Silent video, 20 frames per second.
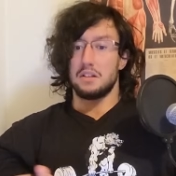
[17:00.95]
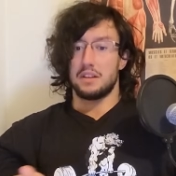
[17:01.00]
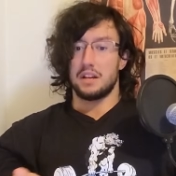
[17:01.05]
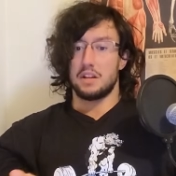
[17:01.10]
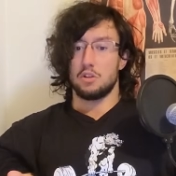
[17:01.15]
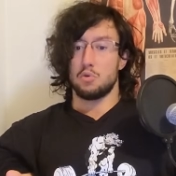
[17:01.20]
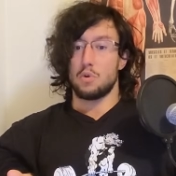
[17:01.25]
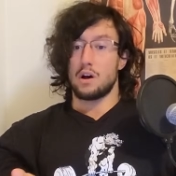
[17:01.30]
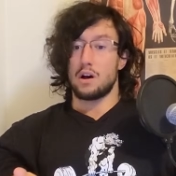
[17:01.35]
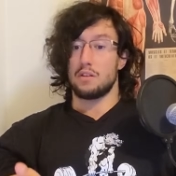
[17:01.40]

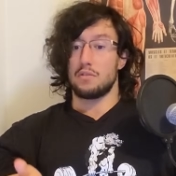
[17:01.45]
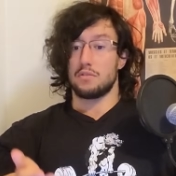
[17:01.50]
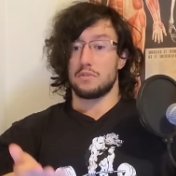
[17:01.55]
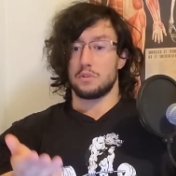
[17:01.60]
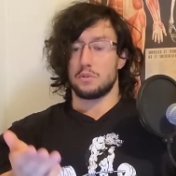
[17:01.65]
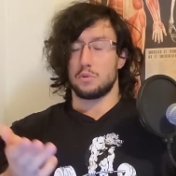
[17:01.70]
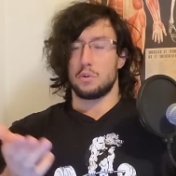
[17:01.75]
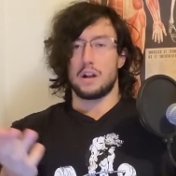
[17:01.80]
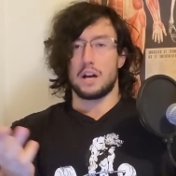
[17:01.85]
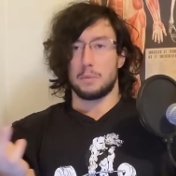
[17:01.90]
Then you
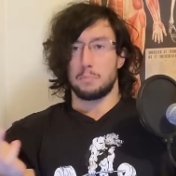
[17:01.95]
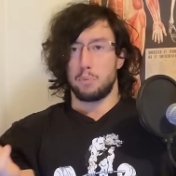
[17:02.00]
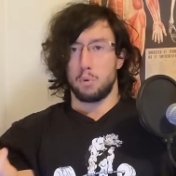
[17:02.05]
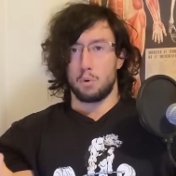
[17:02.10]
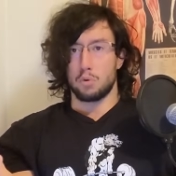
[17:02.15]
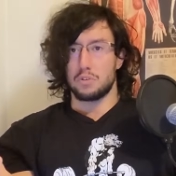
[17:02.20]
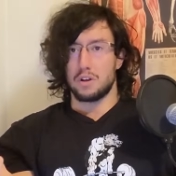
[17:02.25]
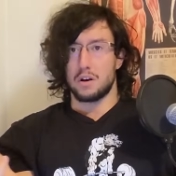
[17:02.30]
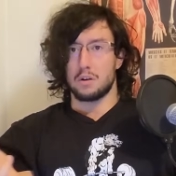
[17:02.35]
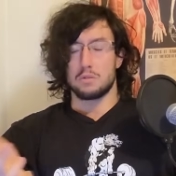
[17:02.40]
have the lat
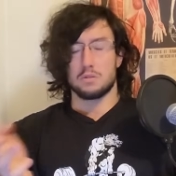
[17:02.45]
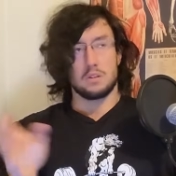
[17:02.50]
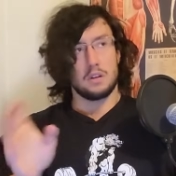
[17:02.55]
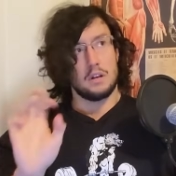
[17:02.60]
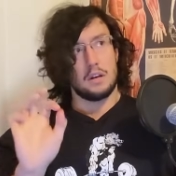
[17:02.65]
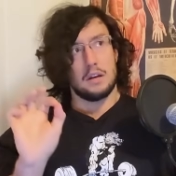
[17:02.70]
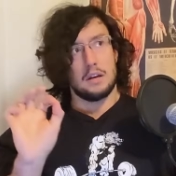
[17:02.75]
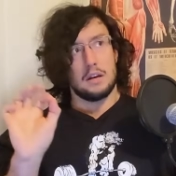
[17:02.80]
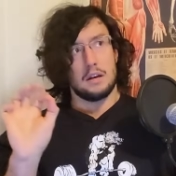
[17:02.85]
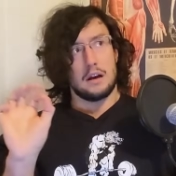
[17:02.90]
pull downs.
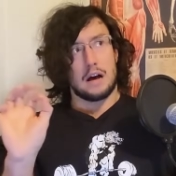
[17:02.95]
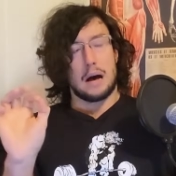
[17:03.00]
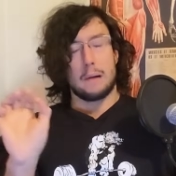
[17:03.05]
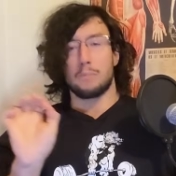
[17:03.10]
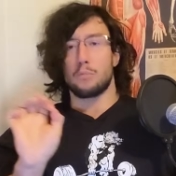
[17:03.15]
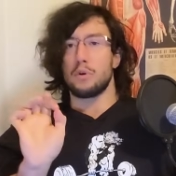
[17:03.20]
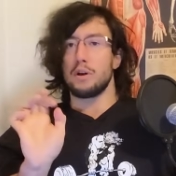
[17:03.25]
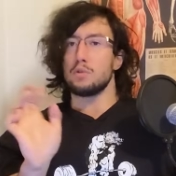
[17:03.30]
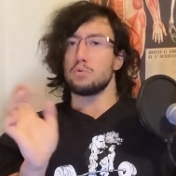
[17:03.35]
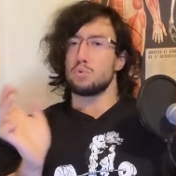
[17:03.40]

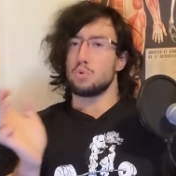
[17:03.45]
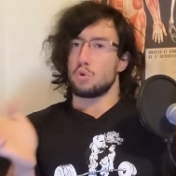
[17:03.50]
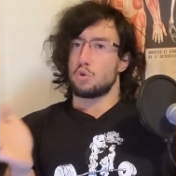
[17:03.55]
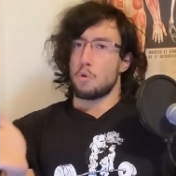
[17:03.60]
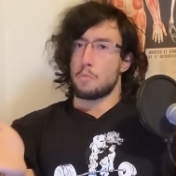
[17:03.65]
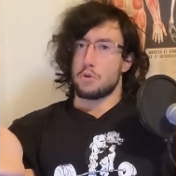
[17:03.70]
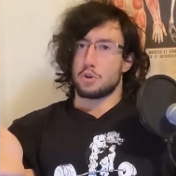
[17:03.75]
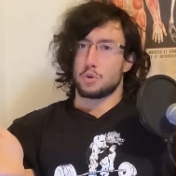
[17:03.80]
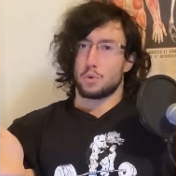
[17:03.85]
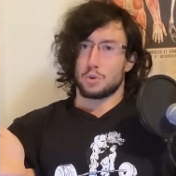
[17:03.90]
I'm going to a
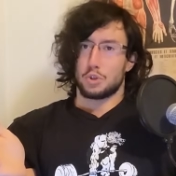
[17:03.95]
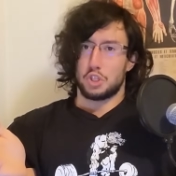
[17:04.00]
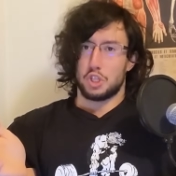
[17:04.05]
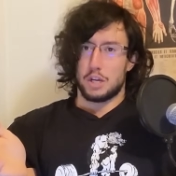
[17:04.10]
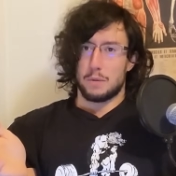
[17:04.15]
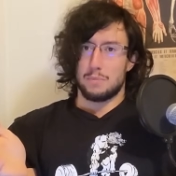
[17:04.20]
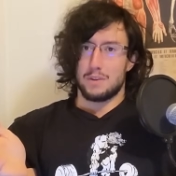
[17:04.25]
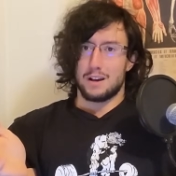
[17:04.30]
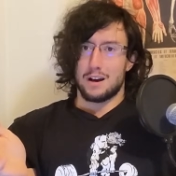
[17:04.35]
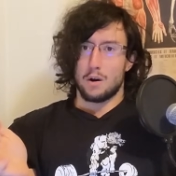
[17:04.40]
commercial
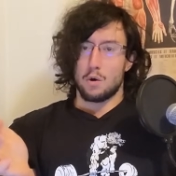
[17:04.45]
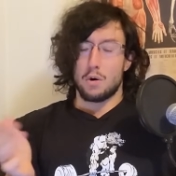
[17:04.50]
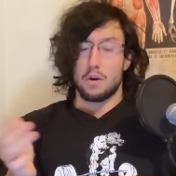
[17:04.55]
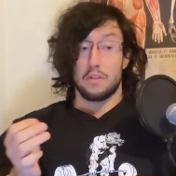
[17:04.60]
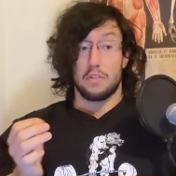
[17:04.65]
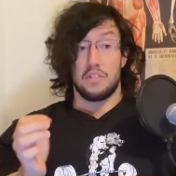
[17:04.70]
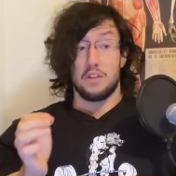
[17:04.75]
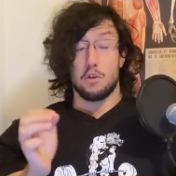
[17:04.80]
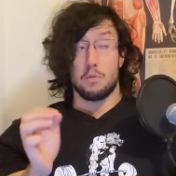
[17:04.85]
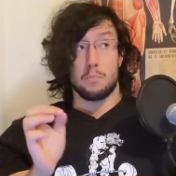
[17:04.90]
gym now.
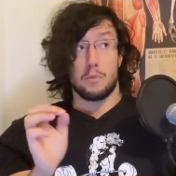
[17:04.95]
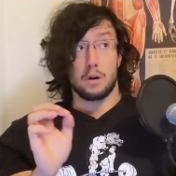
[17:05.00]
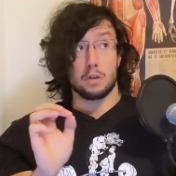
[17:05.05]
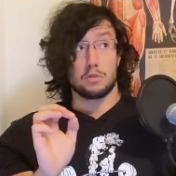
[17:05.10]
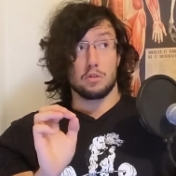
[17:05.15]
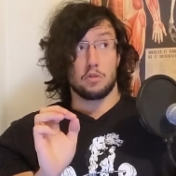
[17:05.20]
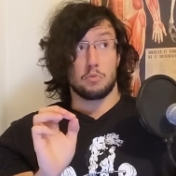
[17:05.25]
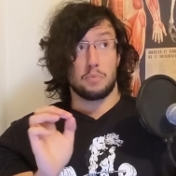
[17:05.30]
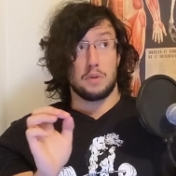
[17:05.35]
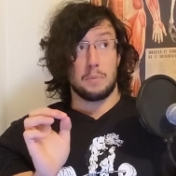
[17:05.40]
The
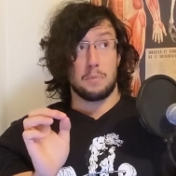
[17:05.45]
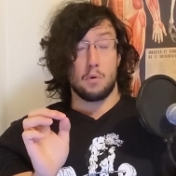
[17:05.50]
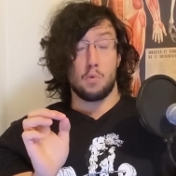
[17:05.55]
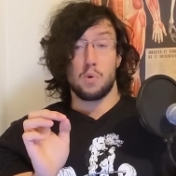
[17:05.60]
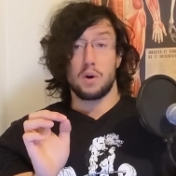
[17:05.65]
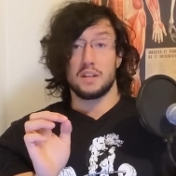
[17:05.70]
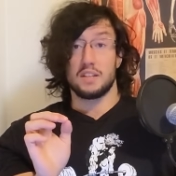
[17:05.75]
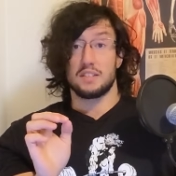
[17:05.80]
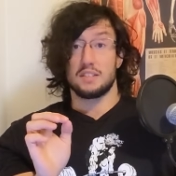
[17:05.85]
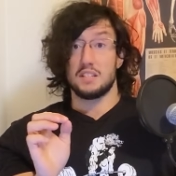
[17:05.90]
amount of people
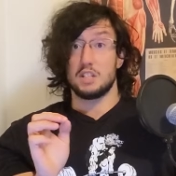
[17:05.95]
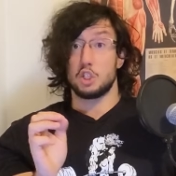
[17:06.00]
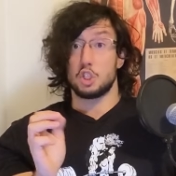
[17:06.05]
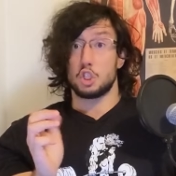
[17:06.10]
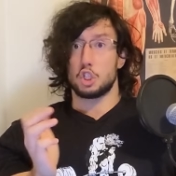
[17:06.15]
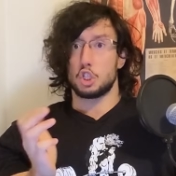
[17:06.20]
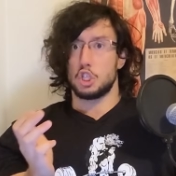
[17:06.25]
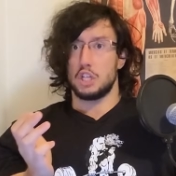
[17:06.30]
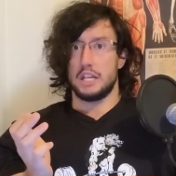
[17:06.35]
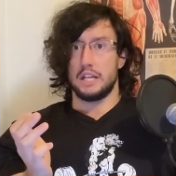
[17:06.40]
who I see
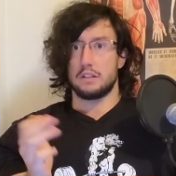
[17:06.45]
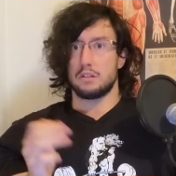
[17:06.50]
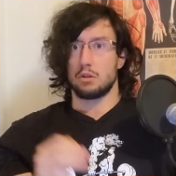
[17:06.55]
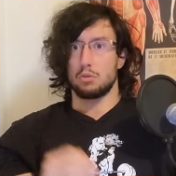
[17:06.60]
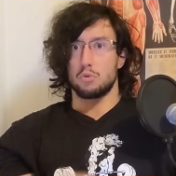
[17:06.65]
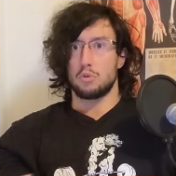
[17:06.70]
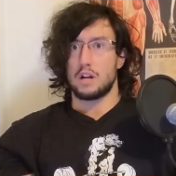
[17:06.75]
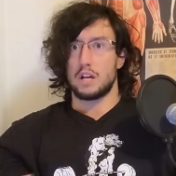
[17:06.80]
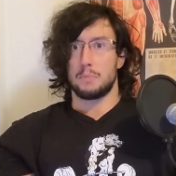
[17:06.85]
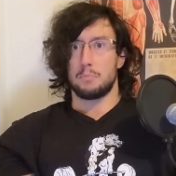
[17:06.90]
cheat
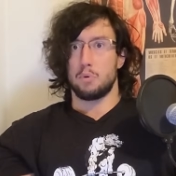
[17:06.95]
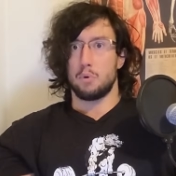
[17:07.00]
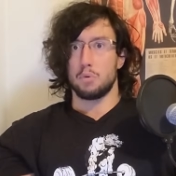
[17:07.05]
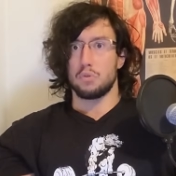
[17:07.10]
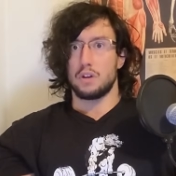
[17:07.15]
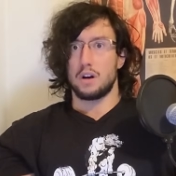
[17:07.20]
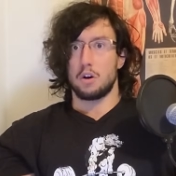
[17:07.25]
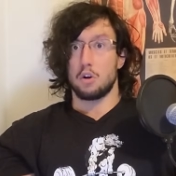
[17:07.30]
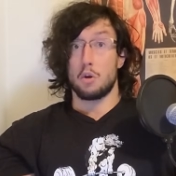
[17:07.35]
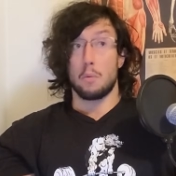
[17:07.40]
on the lat
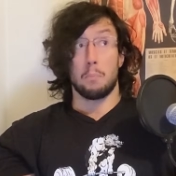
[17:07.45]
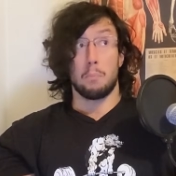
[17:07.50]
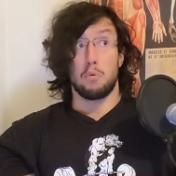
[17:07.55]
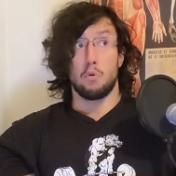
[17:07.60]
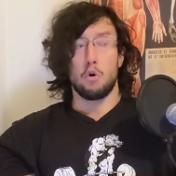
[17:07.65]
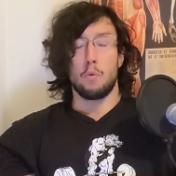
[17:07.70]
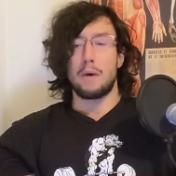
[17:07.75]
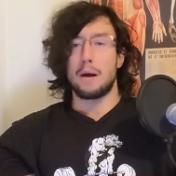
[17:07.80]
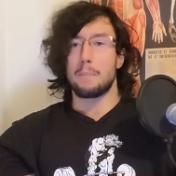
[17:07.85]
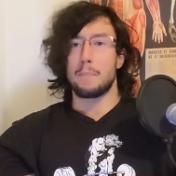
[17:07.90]
pull down
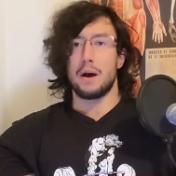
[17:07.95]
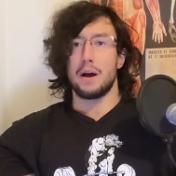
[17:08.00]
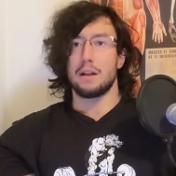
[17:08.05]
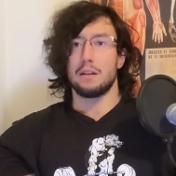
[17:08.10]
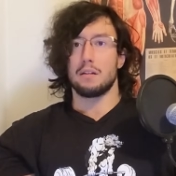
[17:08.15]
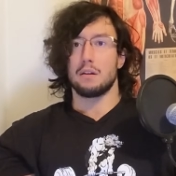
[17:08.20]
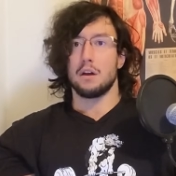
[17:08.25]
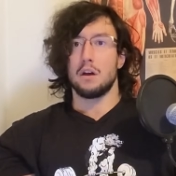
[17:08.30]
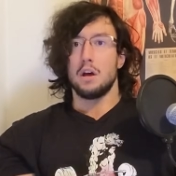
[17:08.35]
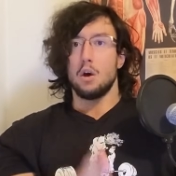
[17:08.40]
blow my
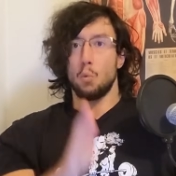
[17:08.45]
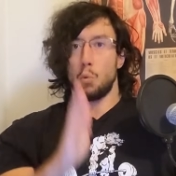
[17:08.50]
mind.